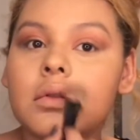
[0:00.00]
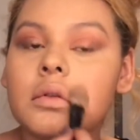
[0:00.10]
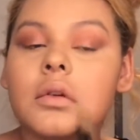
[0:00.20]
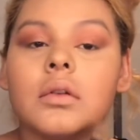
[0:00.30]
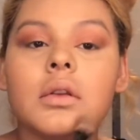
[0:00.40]
you
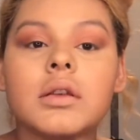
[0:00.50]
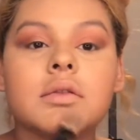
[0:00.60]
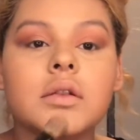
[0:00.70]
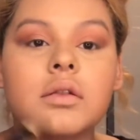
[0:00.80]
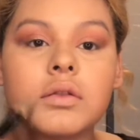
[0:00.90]
know, that's
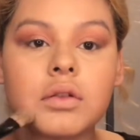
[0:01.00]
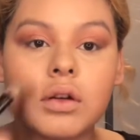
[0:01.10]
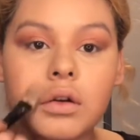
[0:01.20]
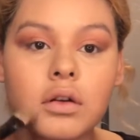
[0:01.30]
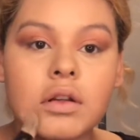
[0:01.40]
going to
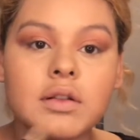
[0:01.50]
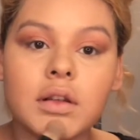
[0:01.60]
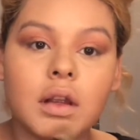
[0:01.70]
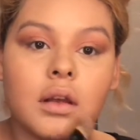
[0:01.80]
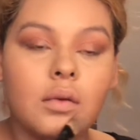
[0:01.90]
start
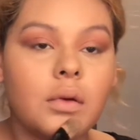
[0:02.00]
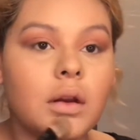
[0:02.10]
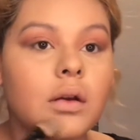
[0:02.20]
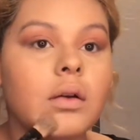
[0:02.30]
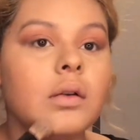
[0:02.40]
creasing, and we
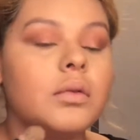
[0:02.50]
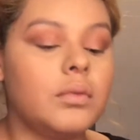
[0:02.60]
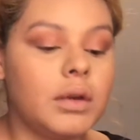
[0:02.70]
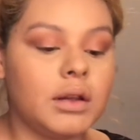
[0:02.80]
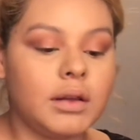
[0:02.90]
don't
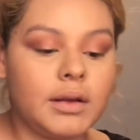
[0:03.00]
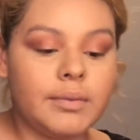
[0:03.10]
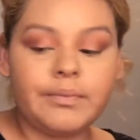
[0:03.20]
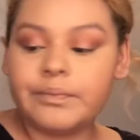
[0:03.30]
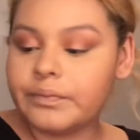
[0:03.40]
want that.
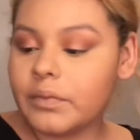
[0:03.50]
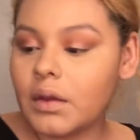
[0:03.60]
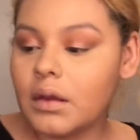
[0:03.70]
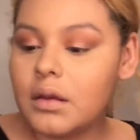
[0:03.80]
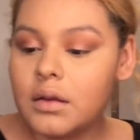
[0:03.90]

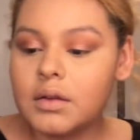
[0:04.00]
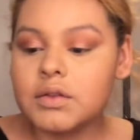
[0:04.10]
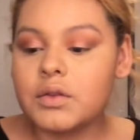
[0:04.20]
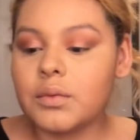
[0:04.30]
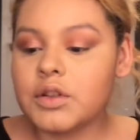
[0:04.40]

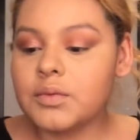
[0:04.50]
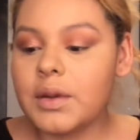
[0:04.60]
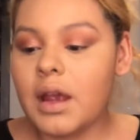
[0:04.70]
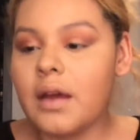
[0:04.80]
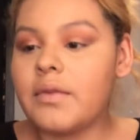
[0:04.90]
So once
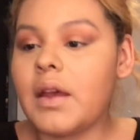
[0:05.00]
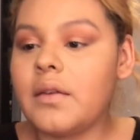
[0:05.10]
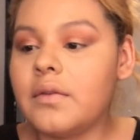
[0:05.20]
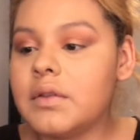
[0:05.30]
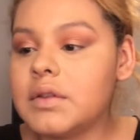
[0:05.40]
we have
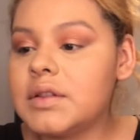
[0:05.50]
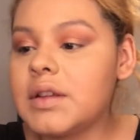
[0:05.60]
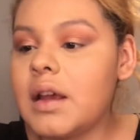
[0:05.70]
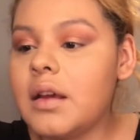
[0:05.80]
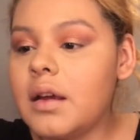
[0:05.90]
that set,